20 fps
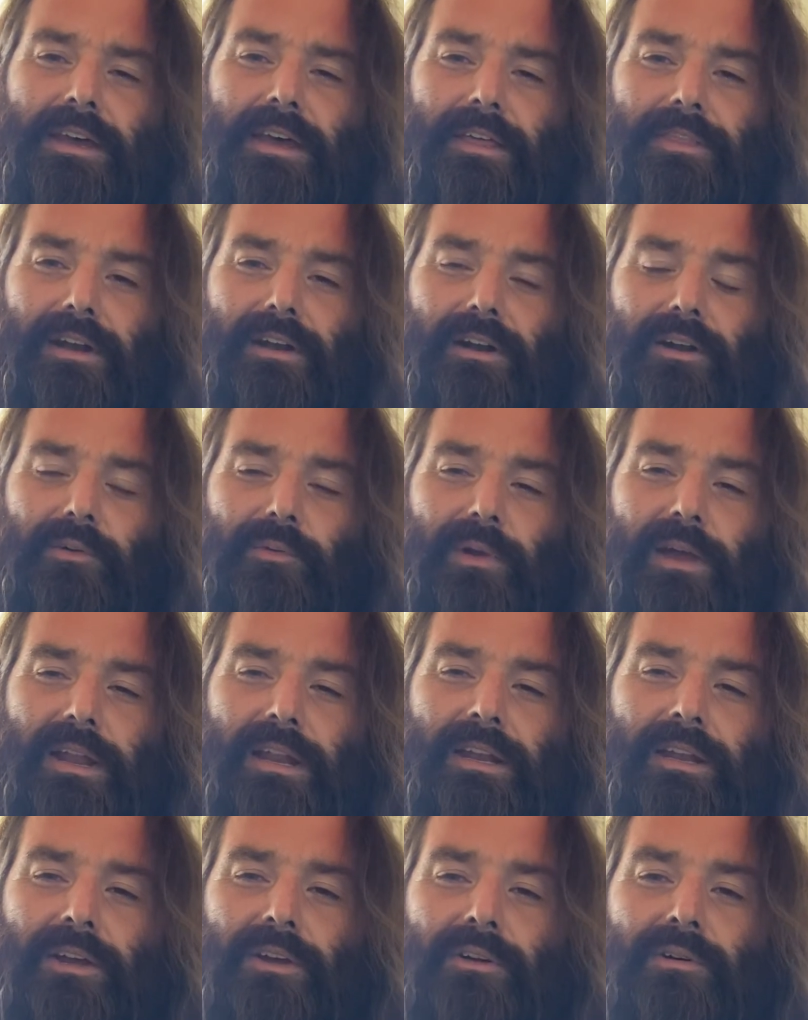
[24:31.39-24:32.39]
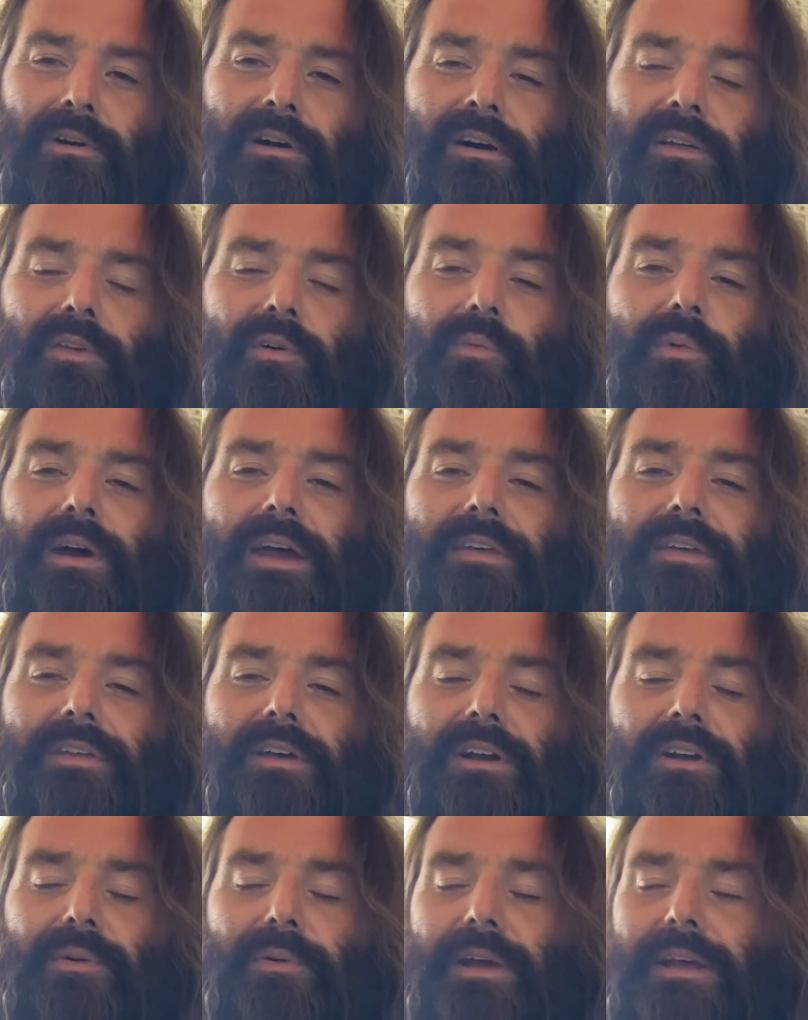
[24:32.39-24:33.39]
that are ready to go all the way, that
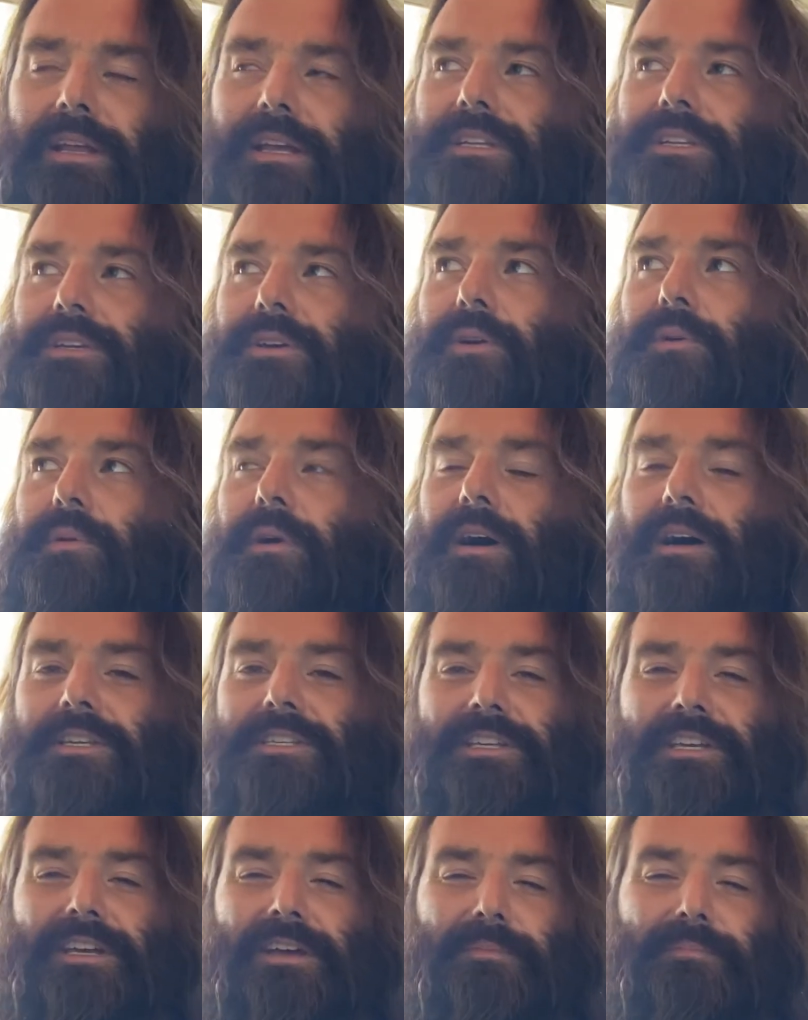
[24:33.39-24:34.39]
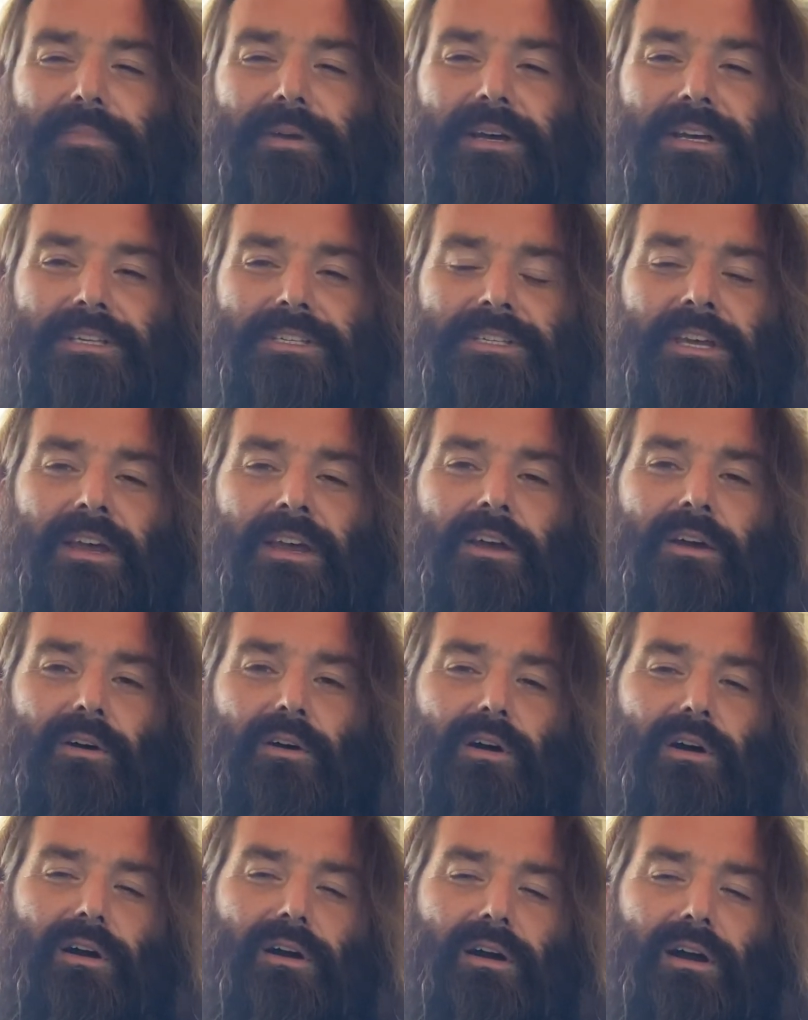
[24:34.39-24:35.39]
are ready to cross the abyss
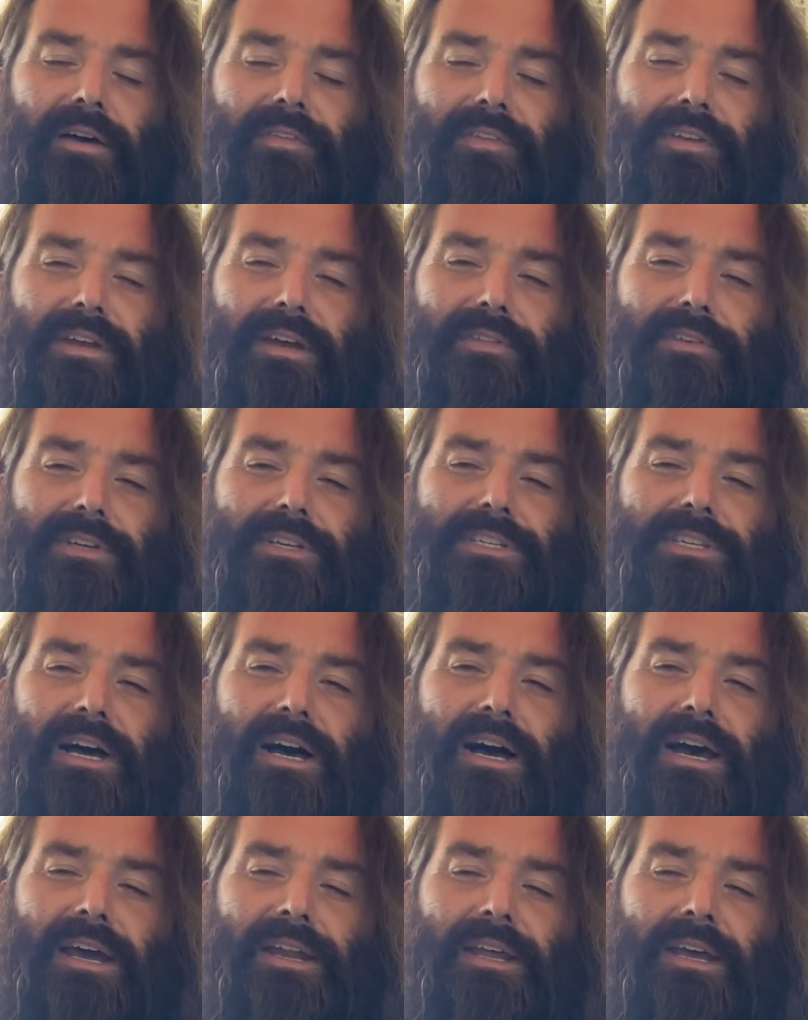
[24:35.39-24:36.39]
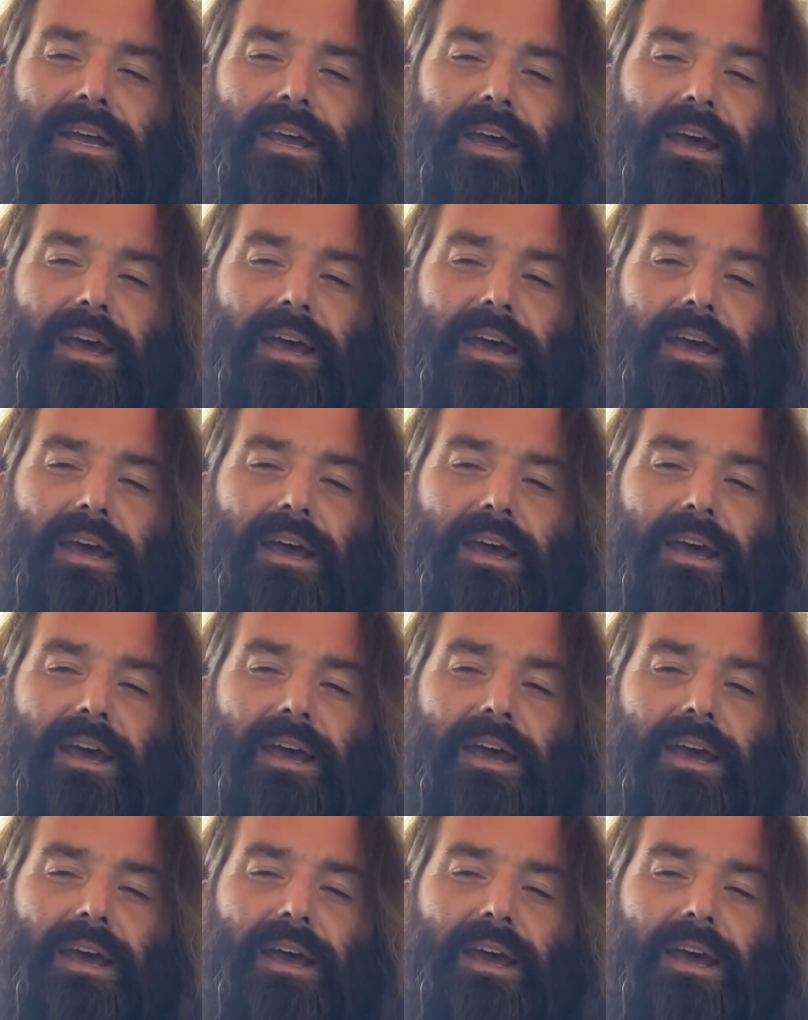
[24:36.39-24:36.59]
or are on the other side,